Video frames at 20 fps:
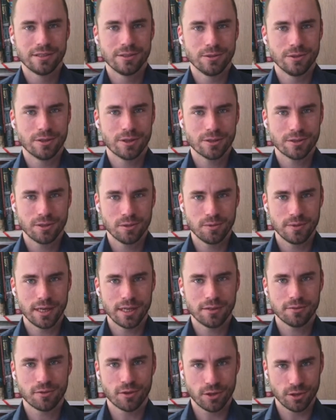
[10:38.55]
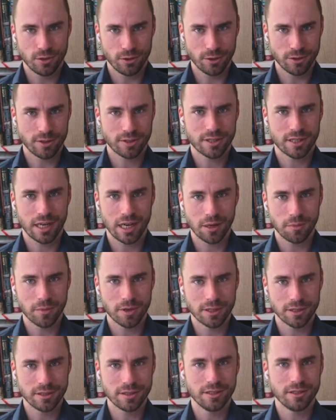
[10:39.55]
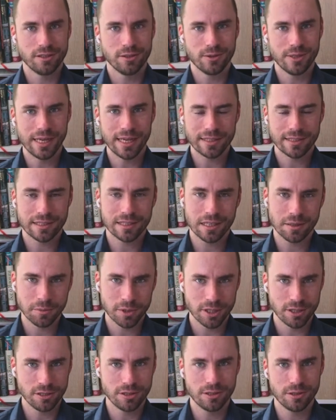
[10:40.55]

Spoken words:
Do not to wait for a long time until you get something